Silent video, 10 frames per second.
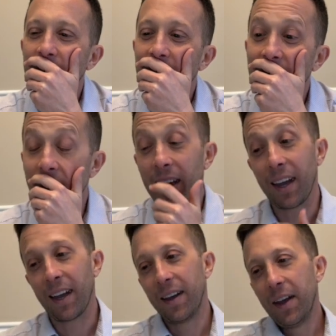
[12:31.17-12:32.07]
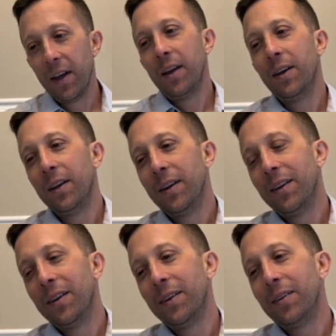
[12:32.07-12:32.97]
Yeah.
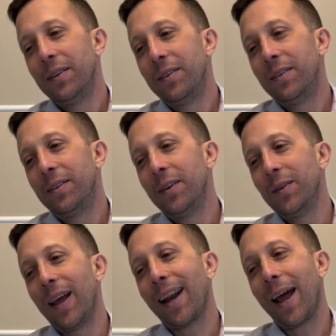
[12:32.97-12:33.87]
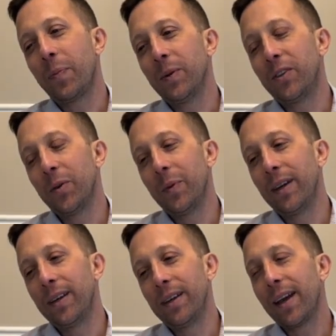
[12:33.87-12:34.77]
Dude, that happened to
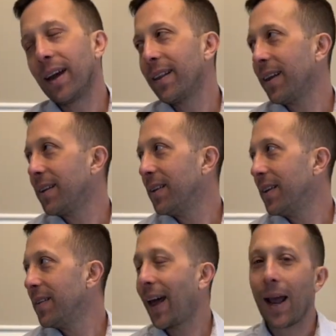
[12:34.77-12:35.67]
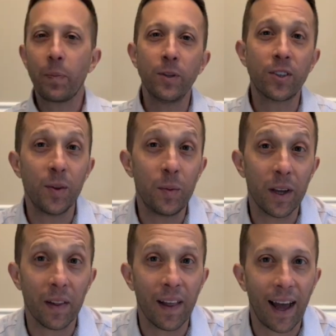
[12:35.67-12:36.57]
me. Yeah, that happens to me
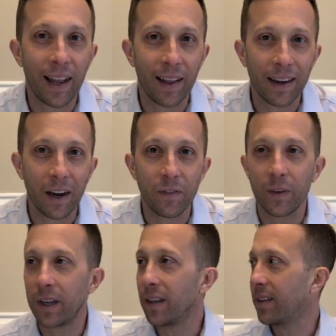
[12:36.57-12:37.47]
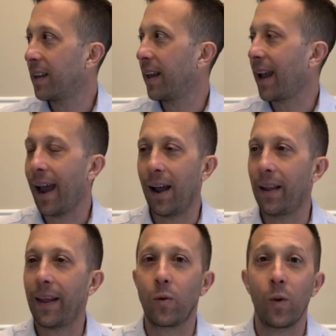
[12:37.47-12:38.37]
a lot. Like, I forget that like
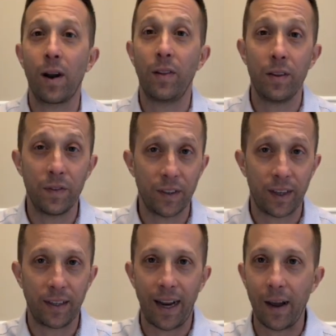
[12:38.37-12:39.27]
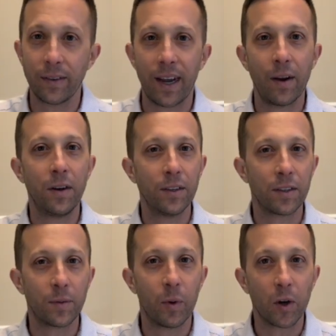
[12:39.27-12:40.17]
where I live is like downtown, and it's
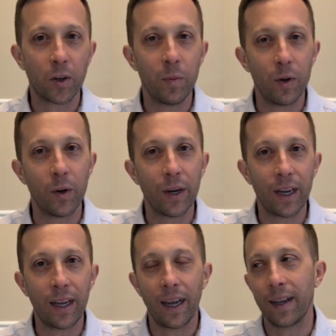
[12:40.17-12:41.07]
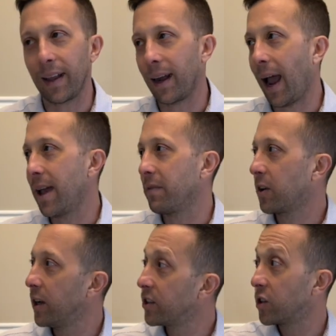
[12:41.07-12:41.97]
a small community, and like I have
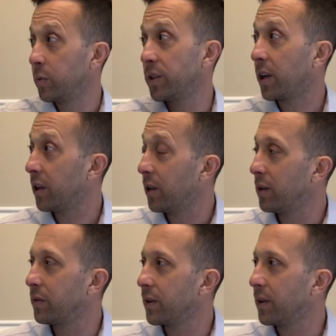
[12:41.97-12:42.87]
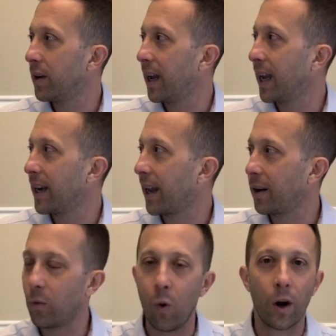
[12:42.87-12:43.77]
customers all over, and
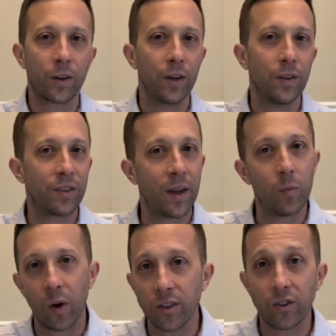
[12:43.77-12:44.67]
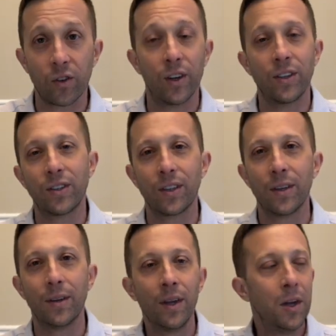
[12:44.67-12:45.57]
I walk to the same restaurants
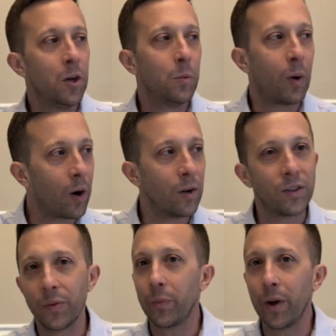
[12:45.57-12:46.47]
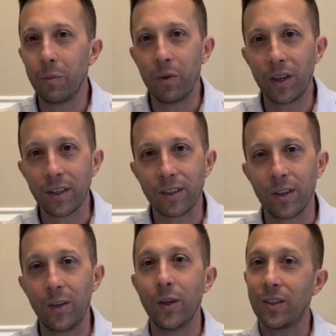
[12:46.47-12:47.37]
and bars in public,
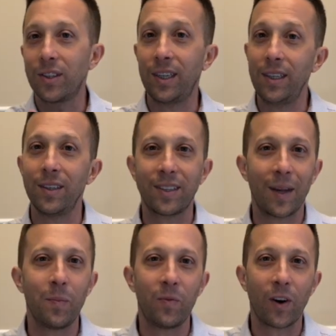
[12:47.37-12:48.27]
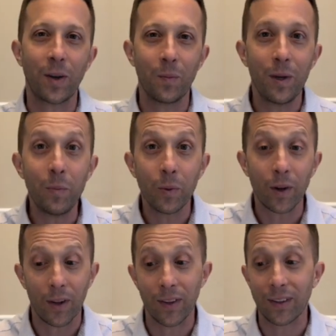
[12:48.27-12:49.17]
so you get to see the same fucking
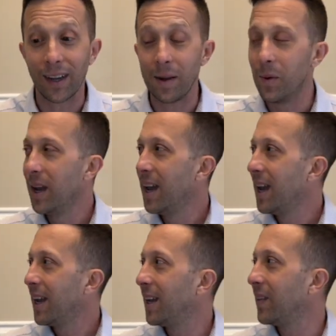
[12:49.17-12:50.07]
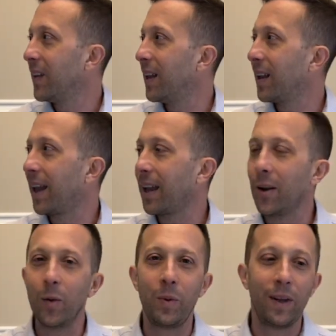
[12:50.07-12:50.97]
people all the time. And then like
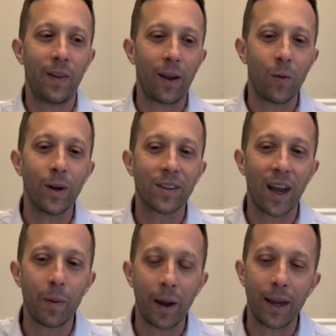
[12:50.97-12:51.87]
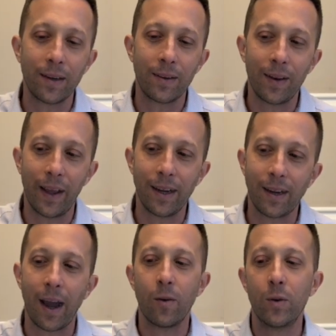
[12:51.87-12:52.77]
it'll be like one time I had
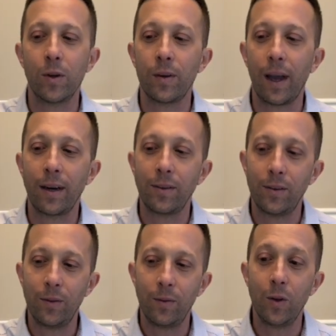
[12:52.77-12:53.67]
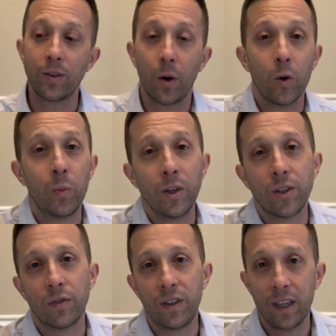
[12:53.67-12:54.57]
like I used a whole
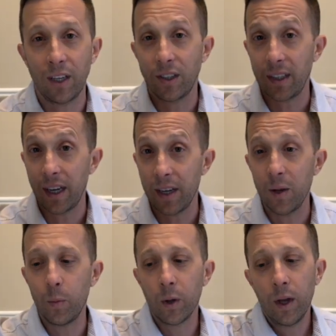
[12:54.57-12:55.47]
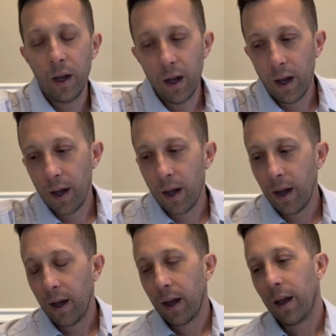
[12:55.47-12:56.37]
bunch of THCA hemp,
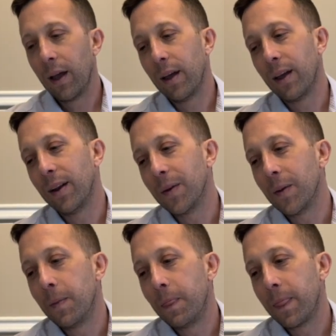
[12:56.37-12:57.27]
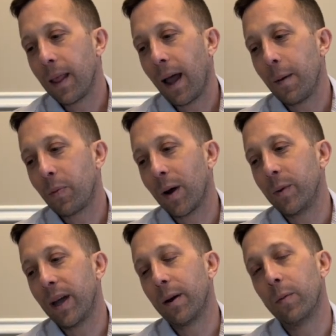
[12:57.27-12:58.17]
and I
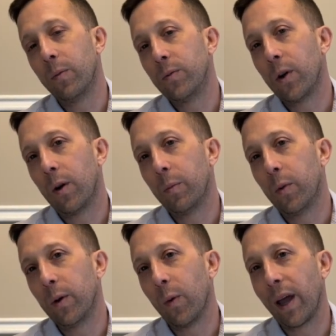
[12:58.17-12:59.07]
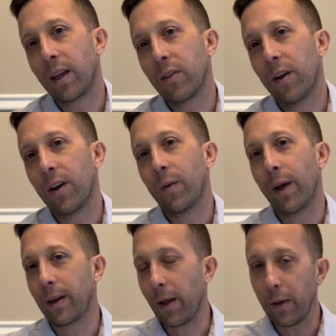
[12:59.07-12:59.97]
probably had a tall boy White Claw.
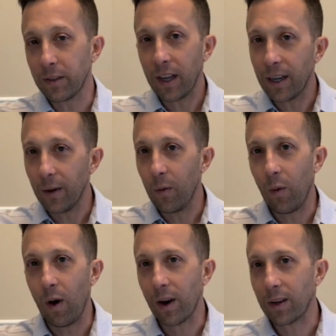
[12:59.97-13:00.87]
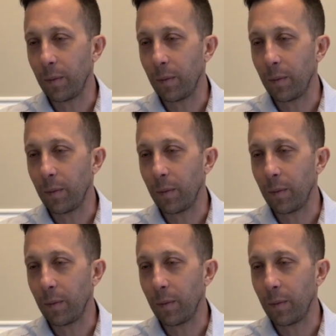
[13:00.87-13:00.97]
Like I was taking a walk. I'm